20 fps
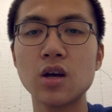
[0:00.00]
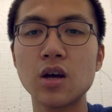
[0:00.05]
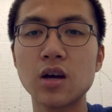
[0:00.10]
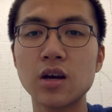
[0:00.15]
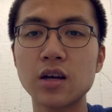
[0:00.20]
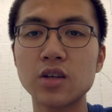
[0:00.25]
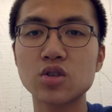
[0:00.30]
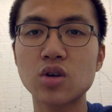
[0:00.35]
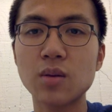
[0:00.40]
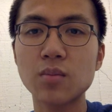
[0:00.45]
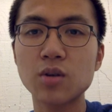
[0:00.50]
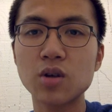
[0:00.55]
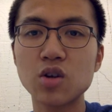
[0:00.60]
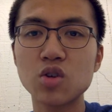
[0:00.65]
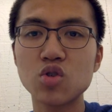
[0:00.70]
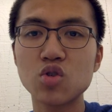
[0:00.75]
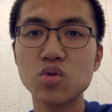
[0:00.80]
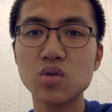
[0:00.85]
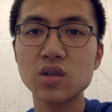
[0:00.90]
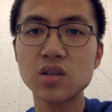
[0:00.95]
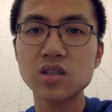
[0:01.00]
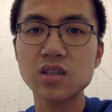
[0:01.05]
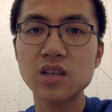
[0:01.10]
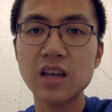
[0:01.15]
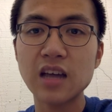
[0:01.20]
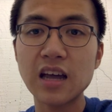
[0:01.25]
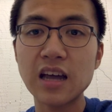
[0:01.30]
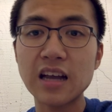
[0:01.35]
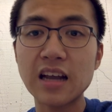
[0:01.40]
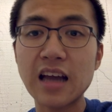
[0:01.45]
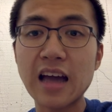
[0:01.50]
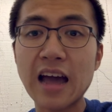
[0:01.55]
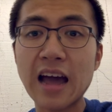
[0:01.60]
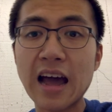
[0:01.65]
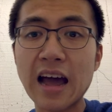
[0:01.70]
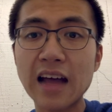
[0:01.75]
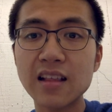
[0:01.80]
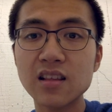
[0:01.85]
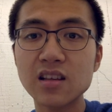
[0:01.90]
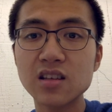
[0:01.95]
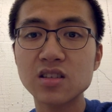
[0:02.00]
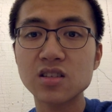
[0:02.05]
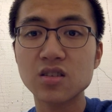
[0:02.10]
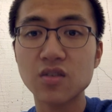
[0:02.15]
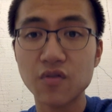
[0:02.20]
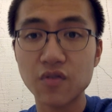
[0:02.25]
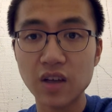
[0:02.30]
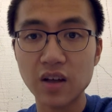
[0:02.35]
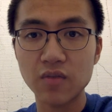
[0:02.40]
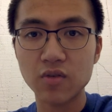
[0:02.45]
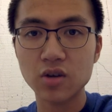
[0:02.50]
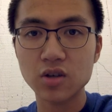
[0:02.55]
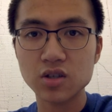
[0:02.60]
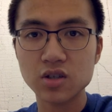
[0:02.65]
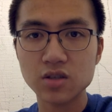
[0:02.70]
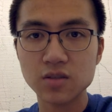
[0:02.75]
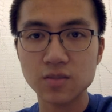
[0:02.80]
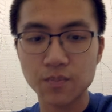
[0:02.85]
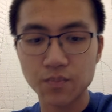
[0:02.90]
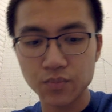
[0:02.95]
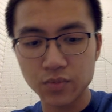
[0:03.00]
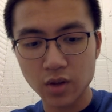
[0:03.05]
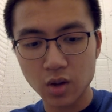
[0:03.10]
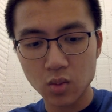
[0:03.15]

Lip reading: Okay, so I'm gonna do this and add this to favorites.